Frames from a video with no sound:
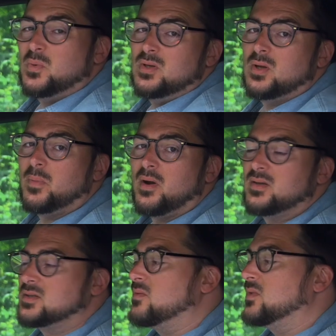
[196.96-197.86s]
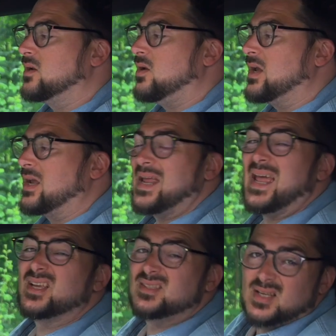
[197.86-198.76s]
when you compare it to something like an
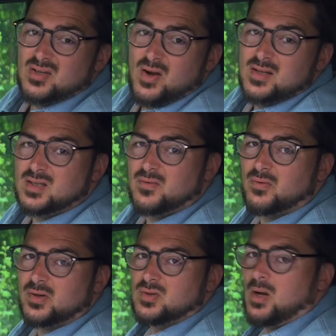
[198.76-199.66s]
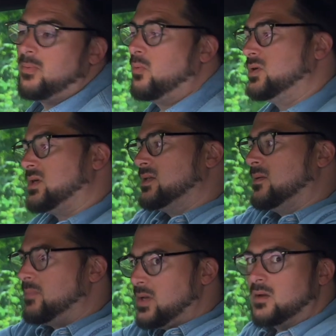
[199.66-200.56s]
XC90, for example, which has a
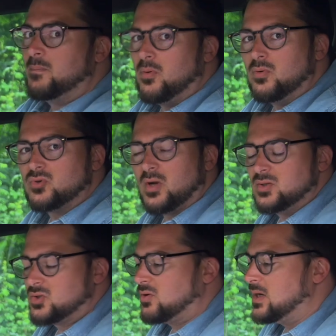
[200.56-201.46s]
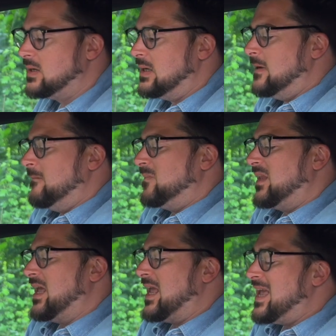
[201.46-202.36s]
big portrait screen.
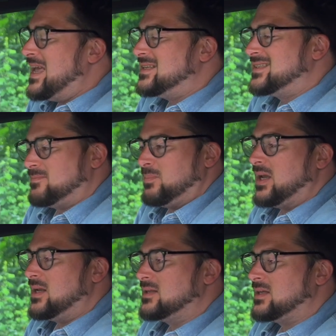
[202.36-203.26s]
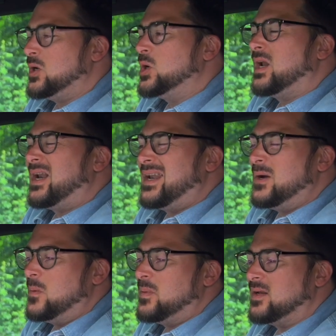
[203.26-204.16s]
It is beginning to look a
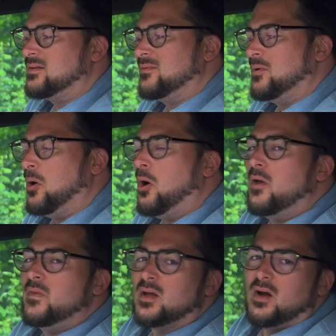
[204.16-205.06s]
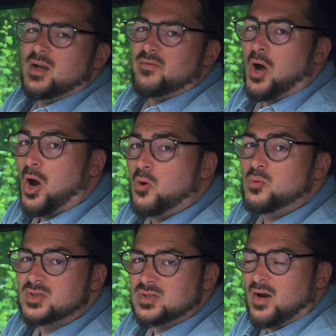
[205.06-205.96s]
little bit on the kind of
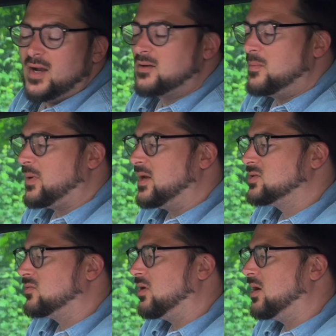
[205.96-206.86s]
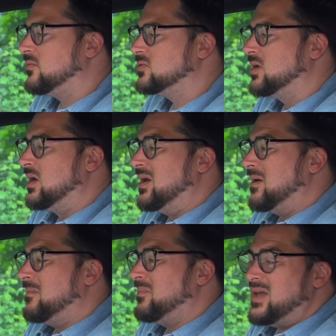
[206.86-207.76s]
old side compared to rivals,
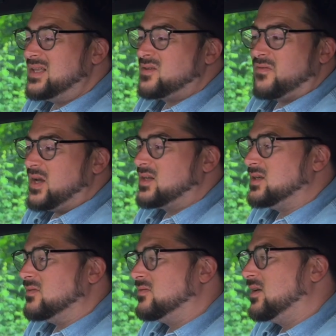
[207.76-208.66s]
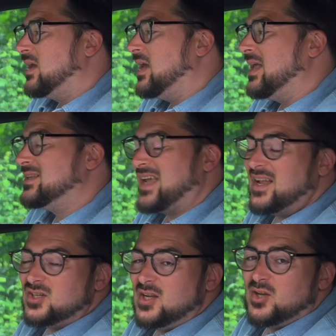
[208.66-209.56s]
but it's effective. It's
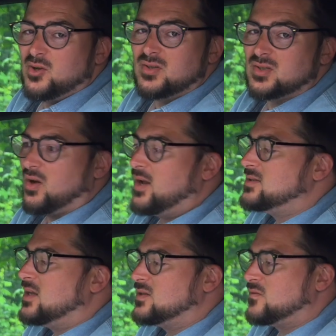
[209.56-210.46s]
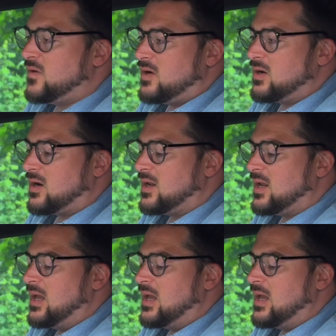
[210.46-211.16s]
actually a good size, it's very clear,